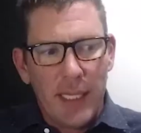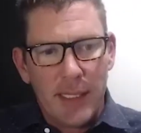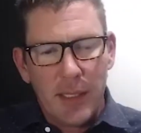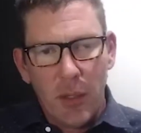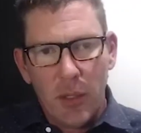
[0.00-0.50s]

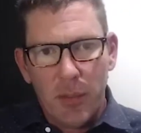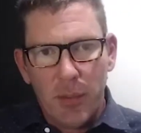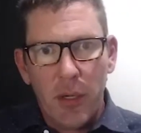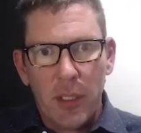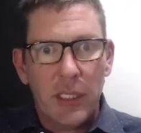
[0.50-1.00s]
local
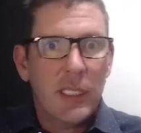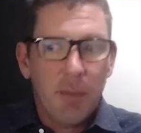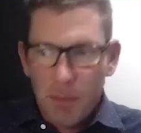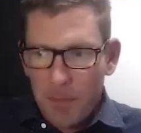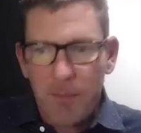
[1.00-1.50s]
brokerages,
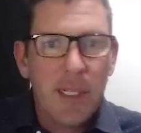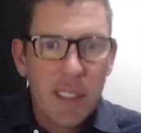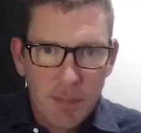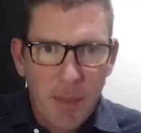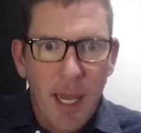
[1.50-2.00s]
friends
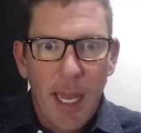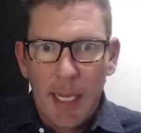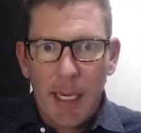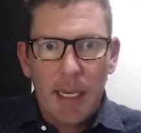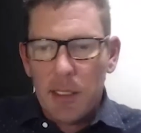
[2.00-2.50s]
of mine,
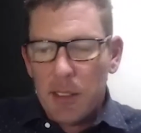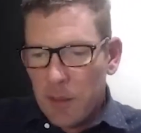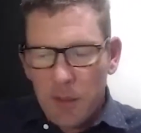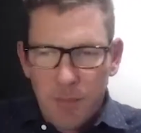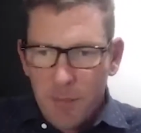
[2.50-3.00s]
and there's
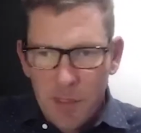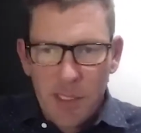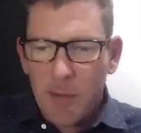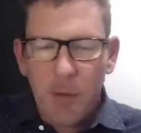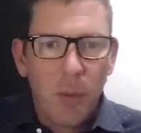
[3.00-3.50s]

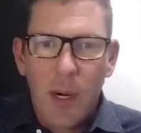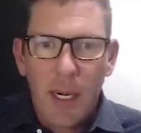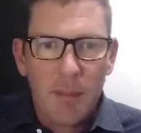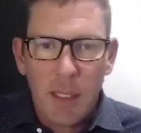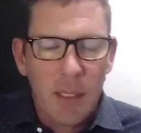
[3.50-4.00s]
several more
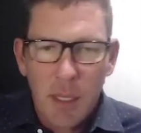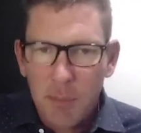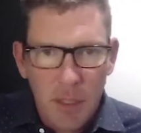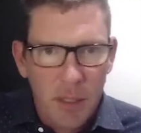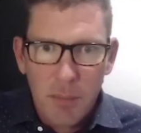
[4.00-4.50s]
that
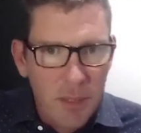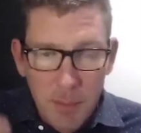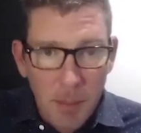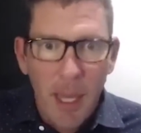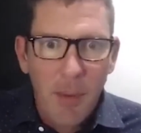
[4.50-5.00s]
don't come to
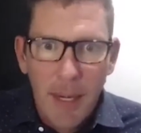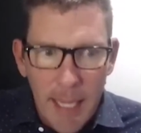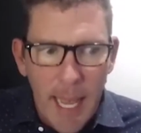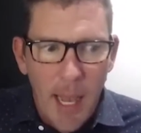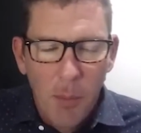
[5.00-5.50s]
mind right
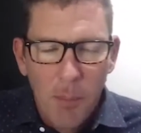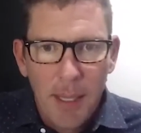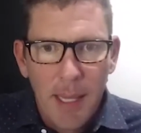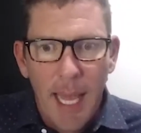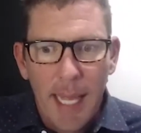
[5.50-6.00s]
now, but
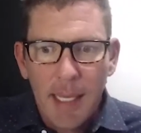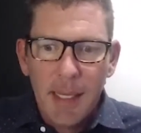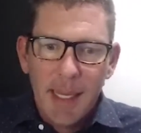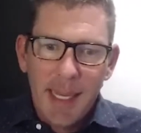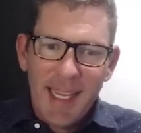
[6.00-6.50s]
like,
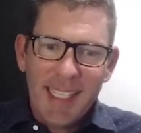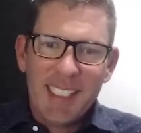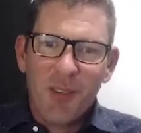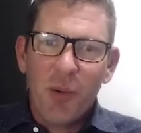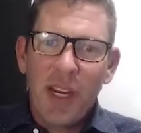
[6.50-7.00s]

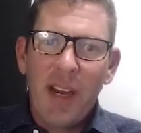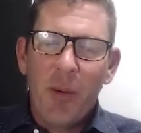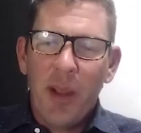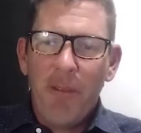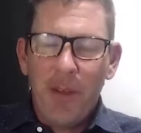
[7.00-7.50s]

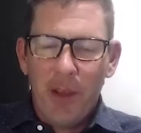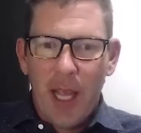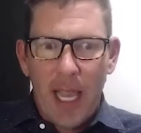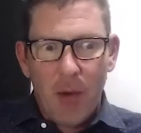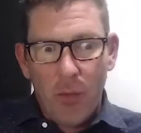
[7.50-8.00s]
we feel
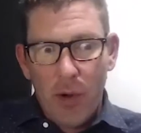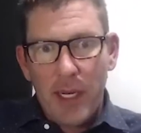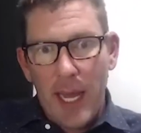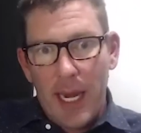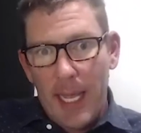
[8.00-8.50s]
like we're
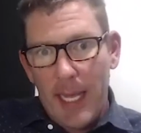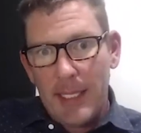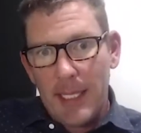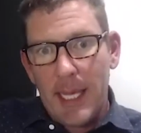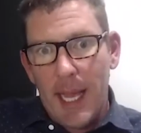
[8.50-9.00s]
kind of in it
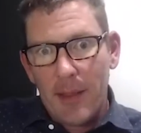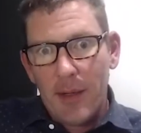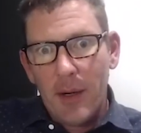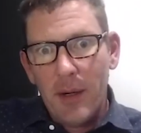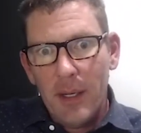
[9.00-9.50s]

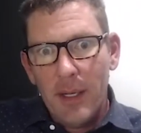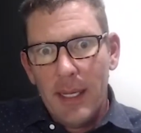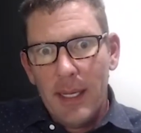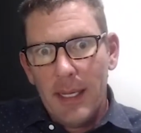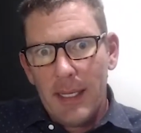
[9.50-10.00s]
together,
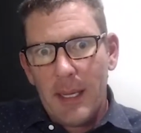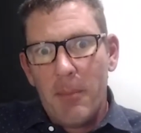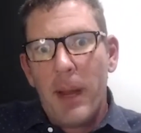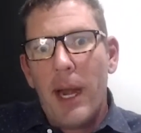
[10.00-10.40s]
compared